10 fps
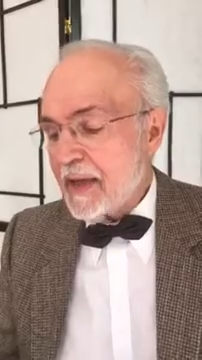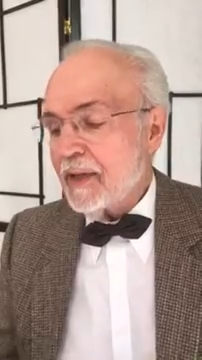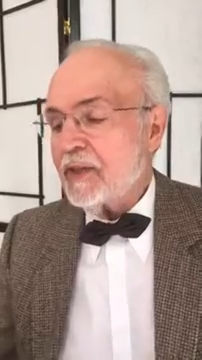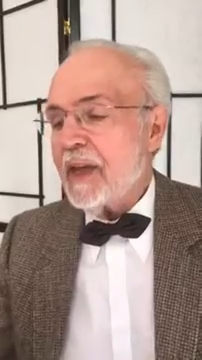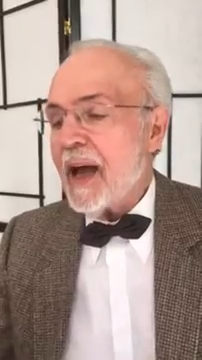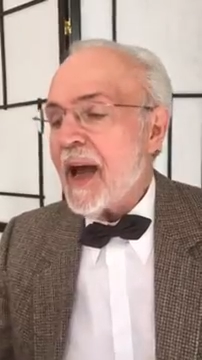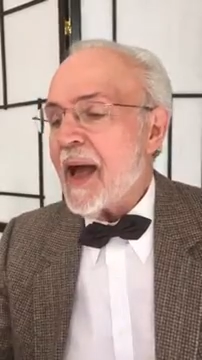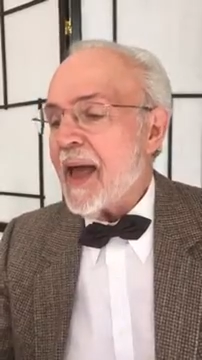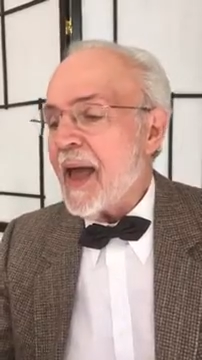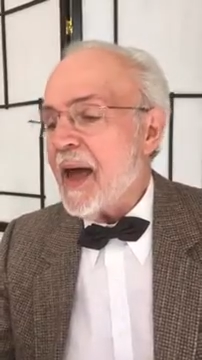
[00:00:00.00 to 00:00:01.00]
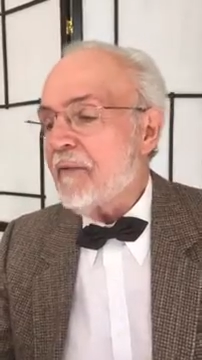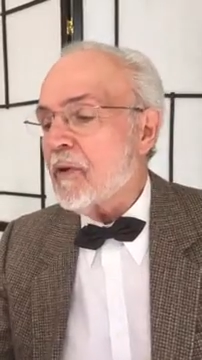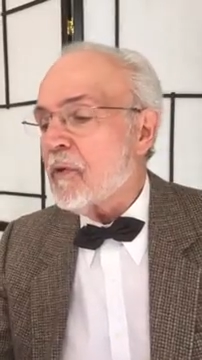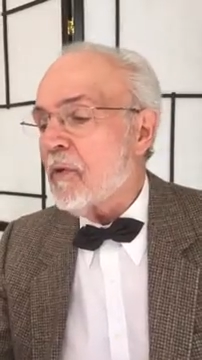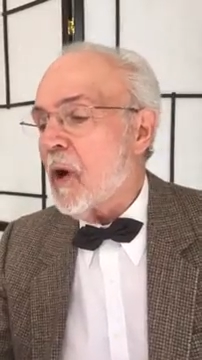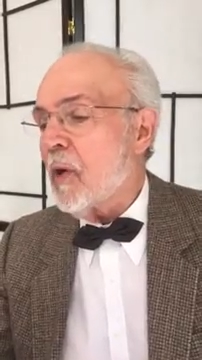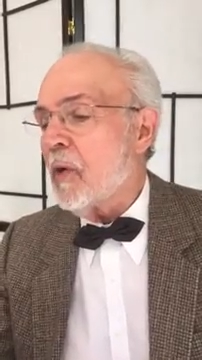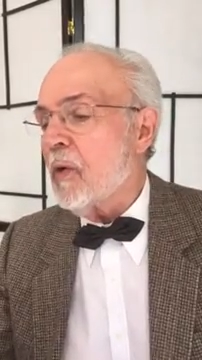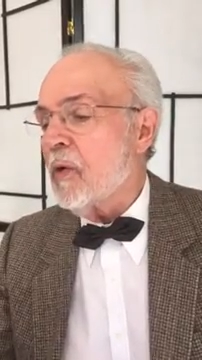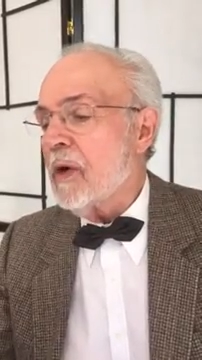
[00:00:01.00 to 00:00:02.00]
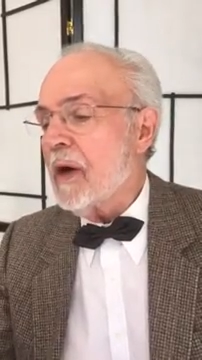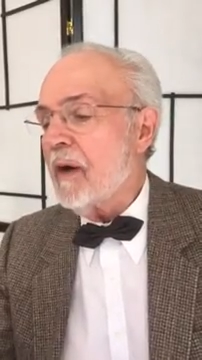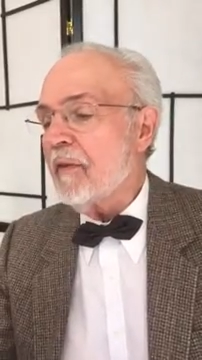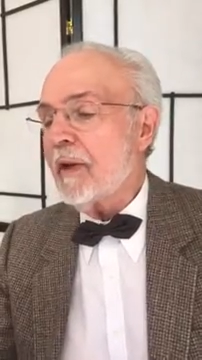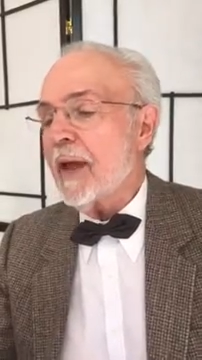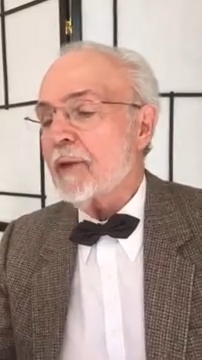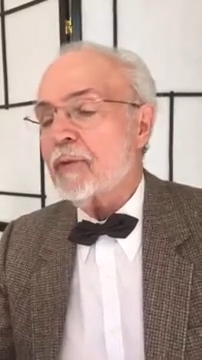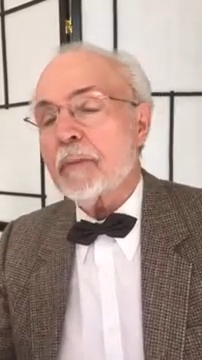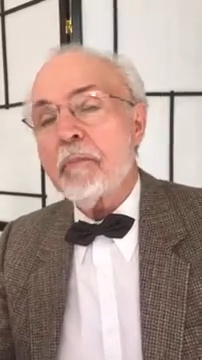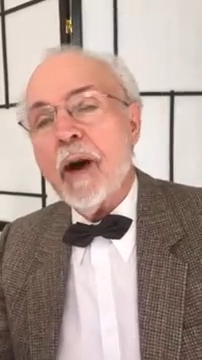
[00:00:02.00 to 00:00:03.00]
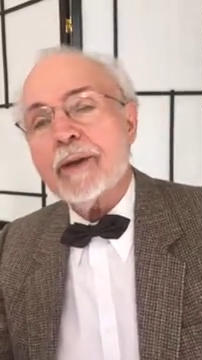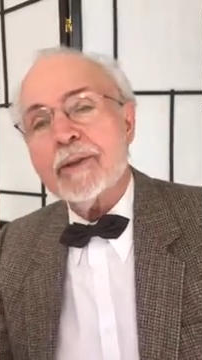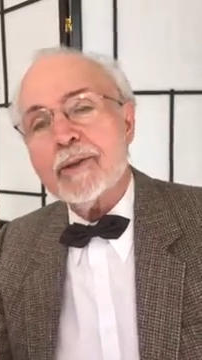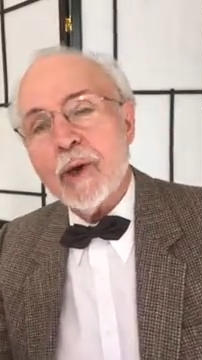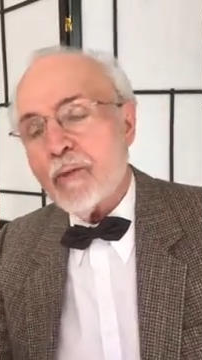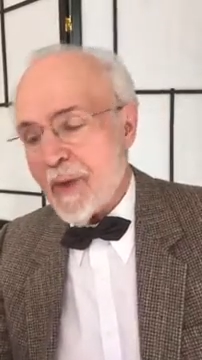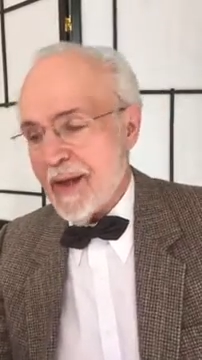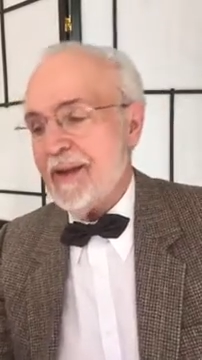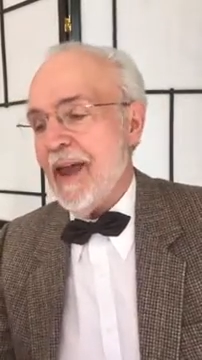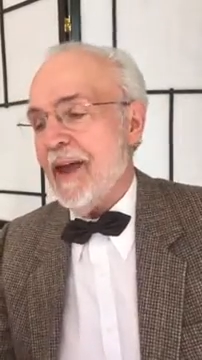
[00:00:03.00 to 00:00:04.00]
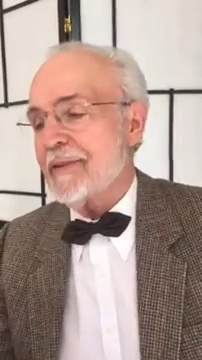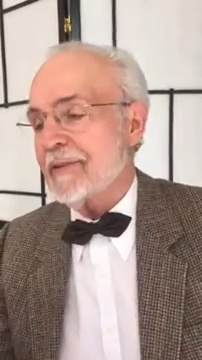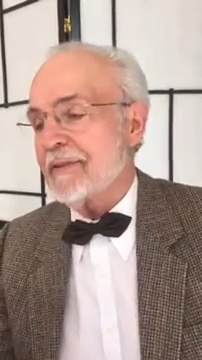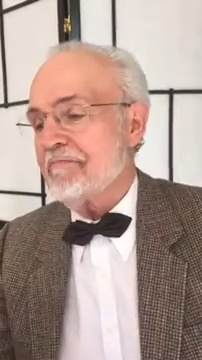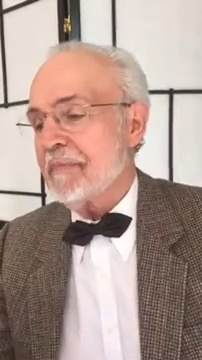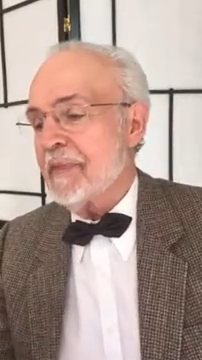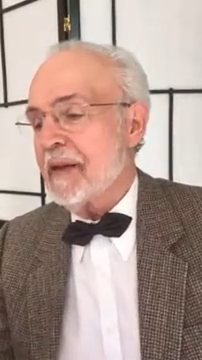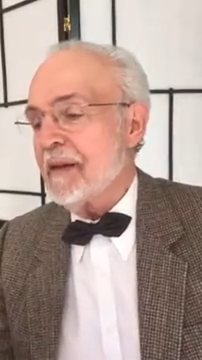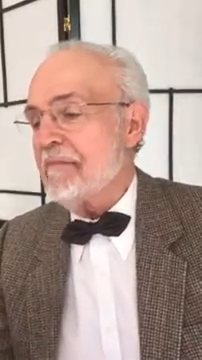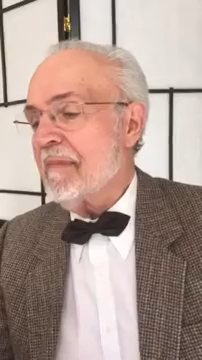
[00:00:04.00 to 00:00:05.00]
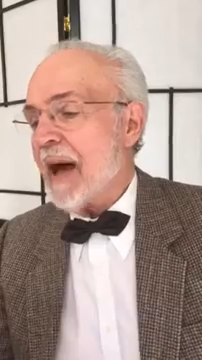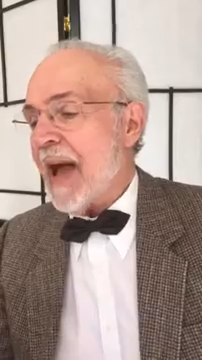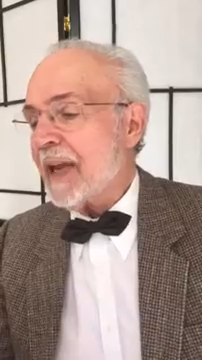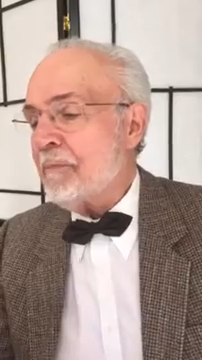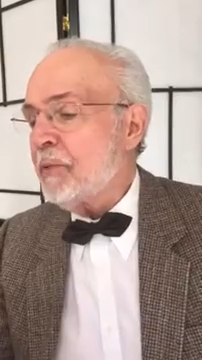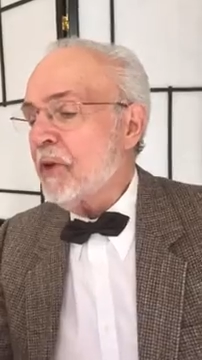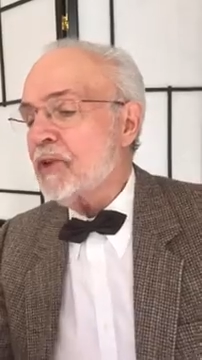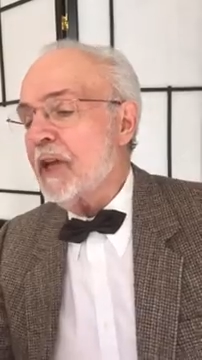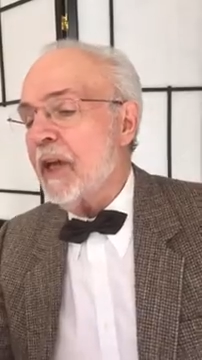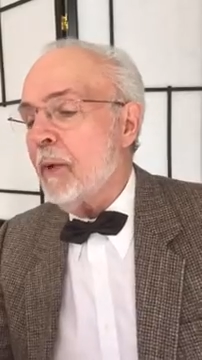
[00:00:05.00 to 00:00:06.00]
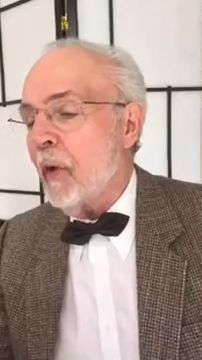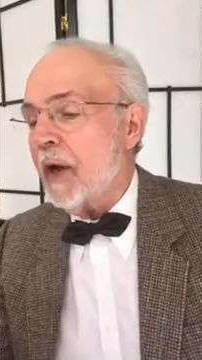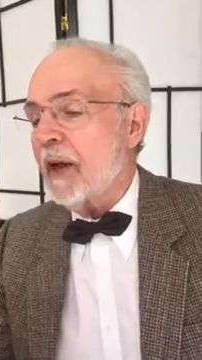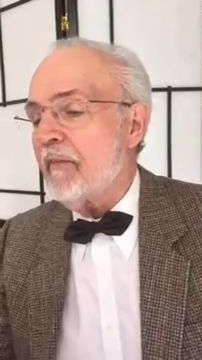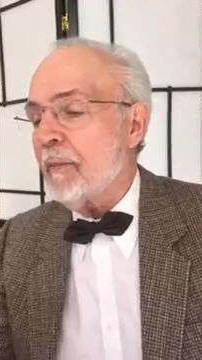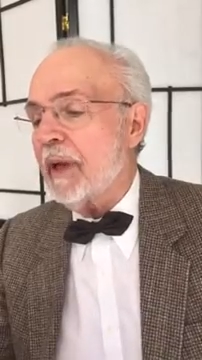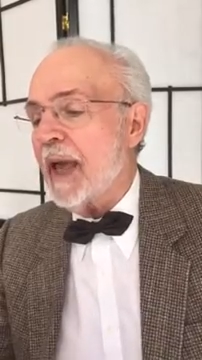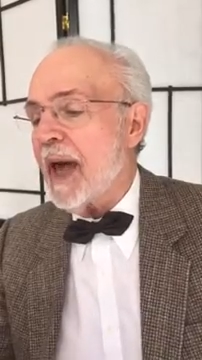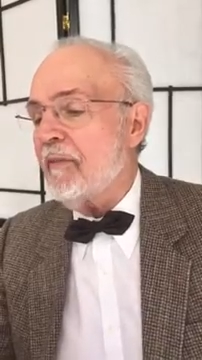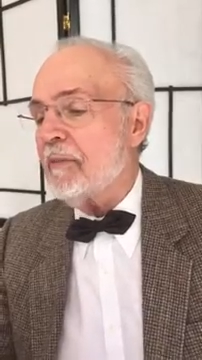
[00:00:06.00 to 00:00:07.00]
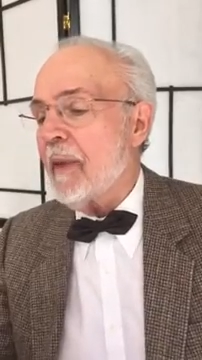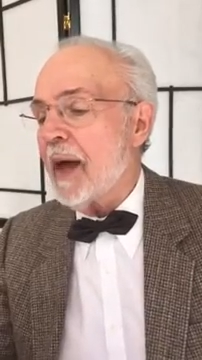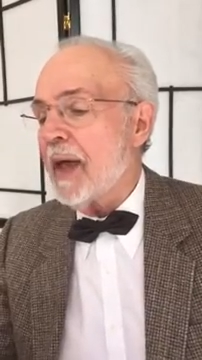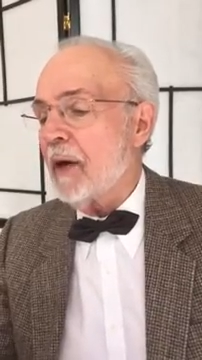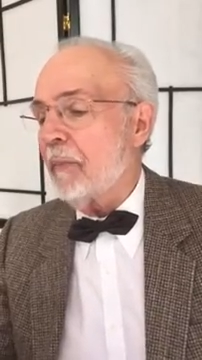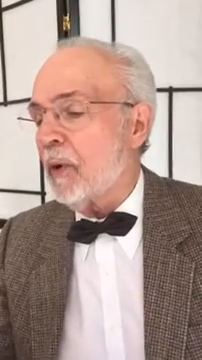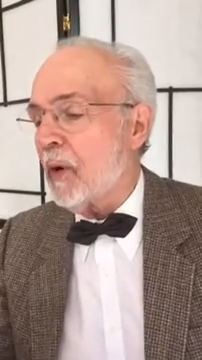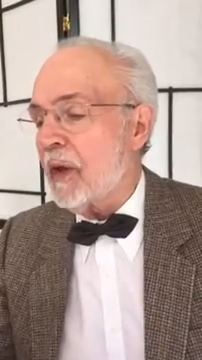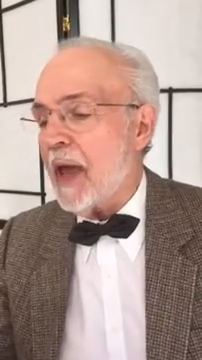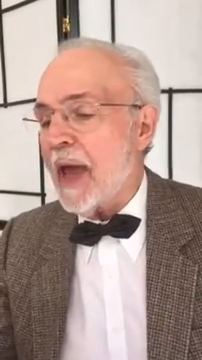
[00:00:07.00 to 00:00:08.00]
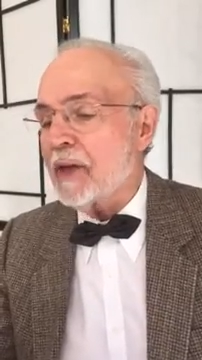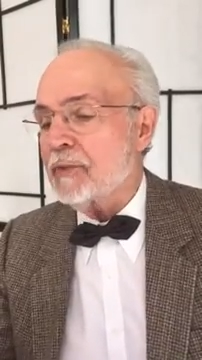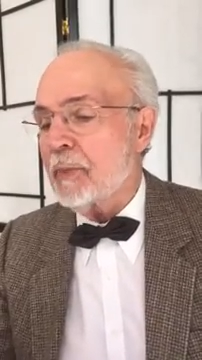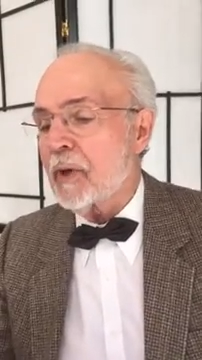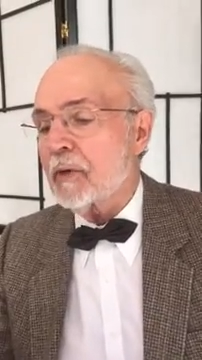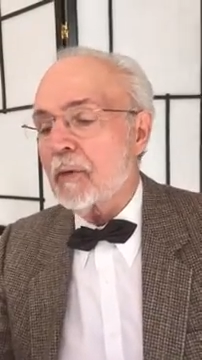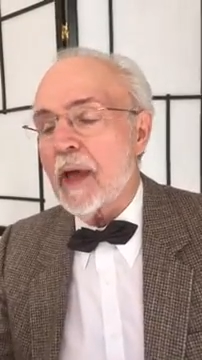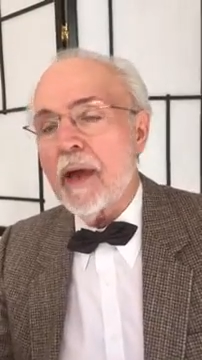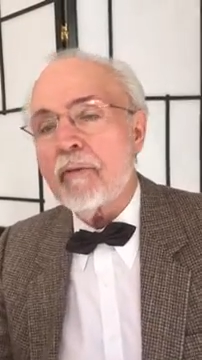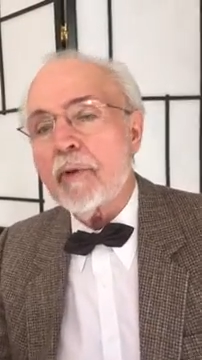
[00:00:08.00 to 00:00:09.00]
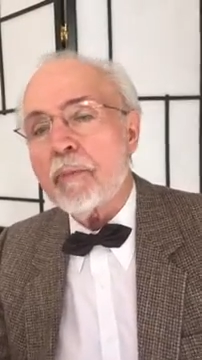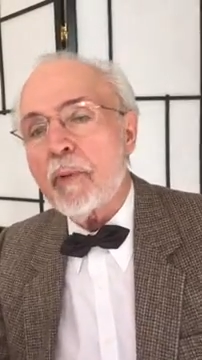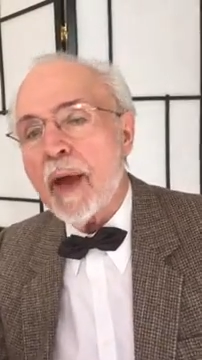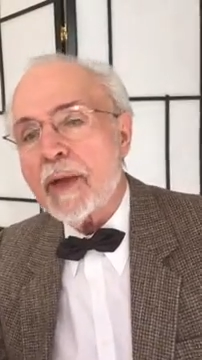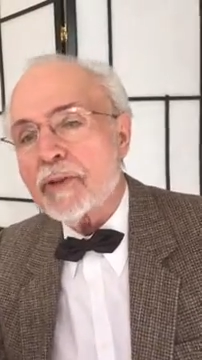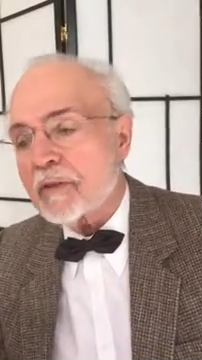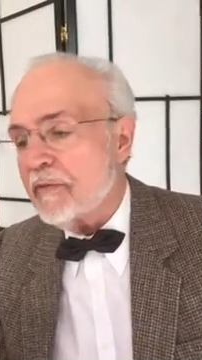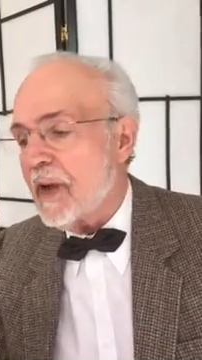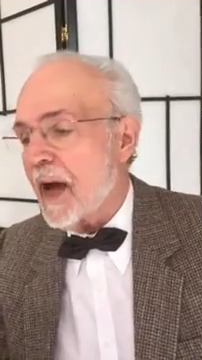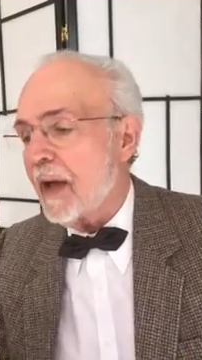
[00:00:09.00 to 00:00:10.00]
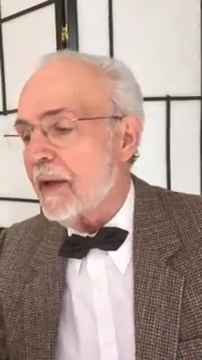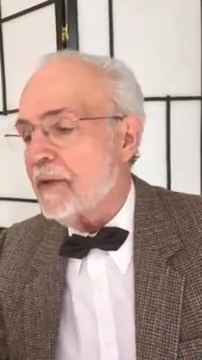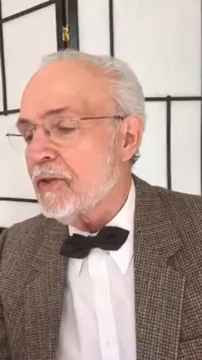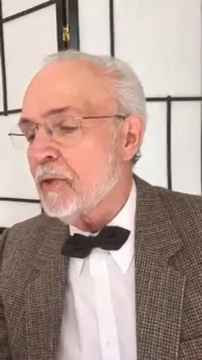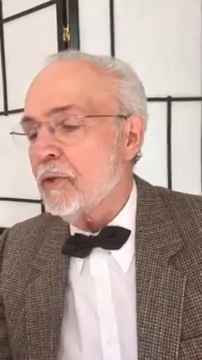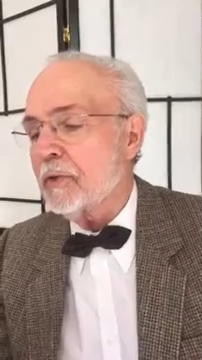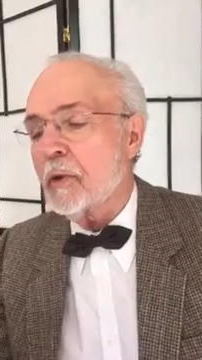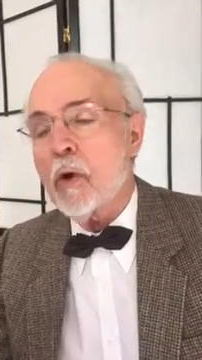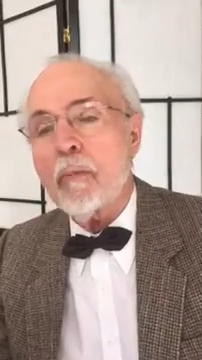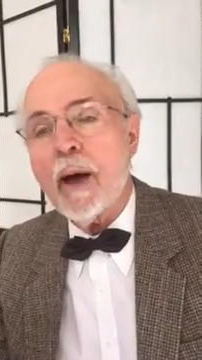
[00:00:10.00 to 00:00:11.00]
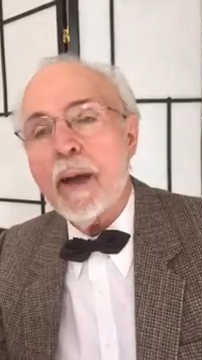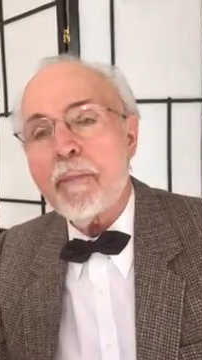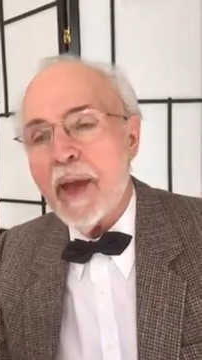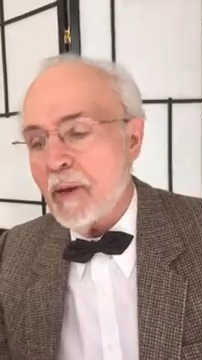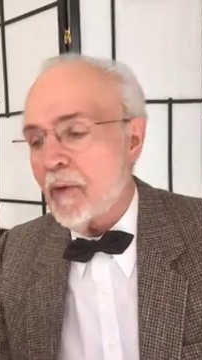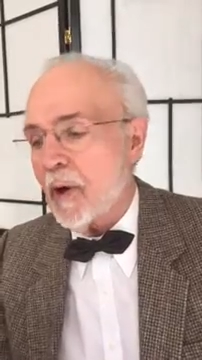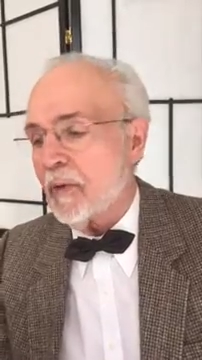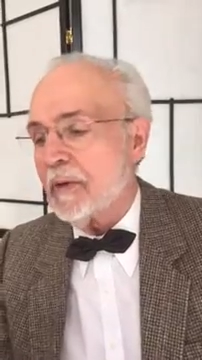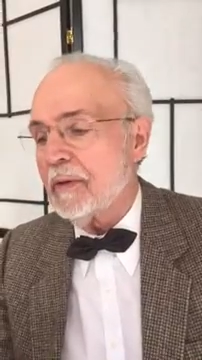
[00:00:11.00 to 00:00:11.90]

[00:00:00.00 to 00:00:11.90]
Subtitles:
you see, I have a row of electric buttons on my desk. I can push any one of them and have at my elbow an expert on every branch of knowledge who are on my payroll.